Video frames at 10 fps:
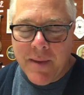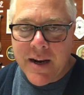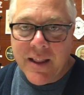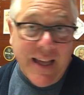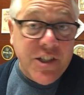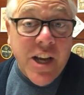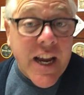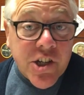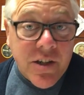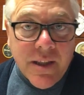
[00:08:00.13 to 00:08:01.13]
medical
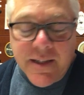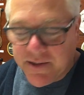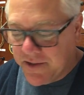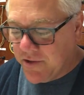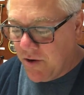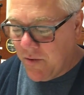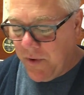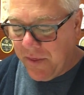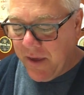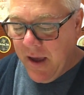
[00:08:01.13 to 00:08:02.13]
education, at least to start
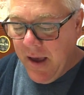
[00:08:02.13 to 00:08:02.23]
with.